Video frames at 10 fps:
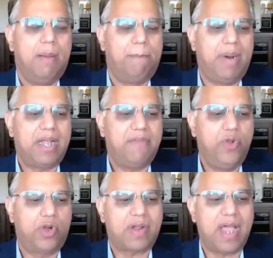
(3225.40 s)
but if
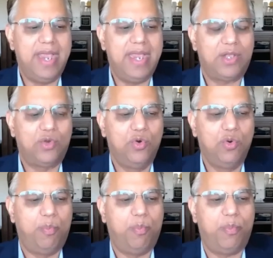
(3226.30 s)
you're trying
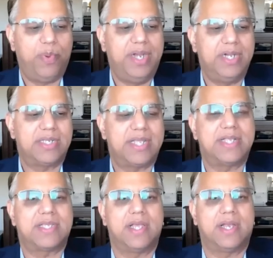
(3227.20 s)
to print
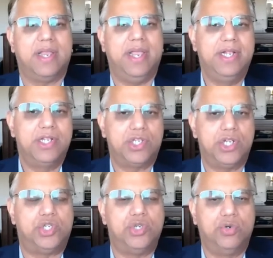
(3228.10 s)
sensor in
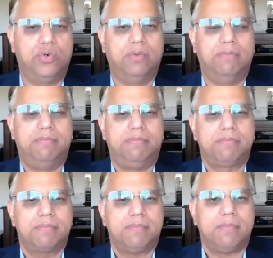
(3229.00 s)
situ
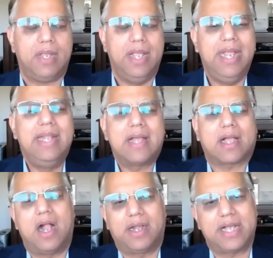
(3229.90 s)
in
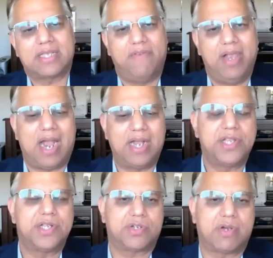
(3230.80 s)
the context of a
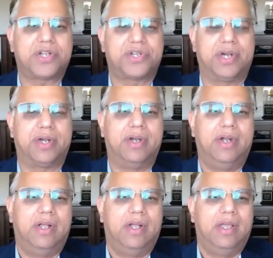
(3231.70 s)
larger structure
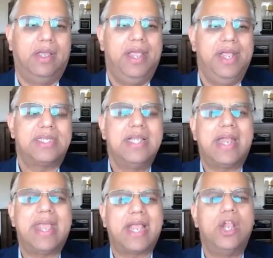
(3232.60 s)
it's
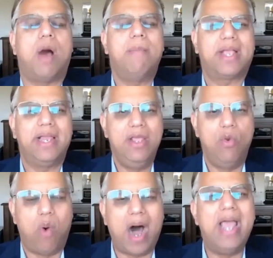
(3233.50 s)
not economically
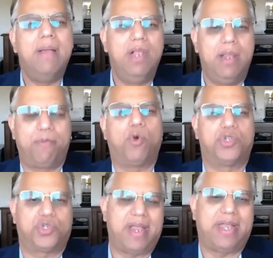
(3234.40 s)
viable
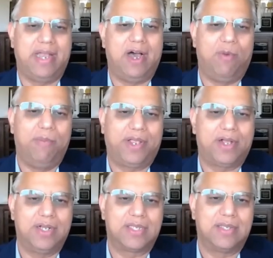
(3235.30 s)
approach right now
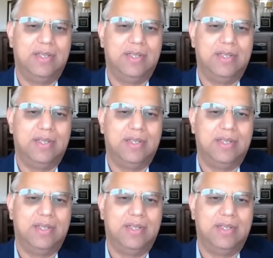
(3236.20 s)
because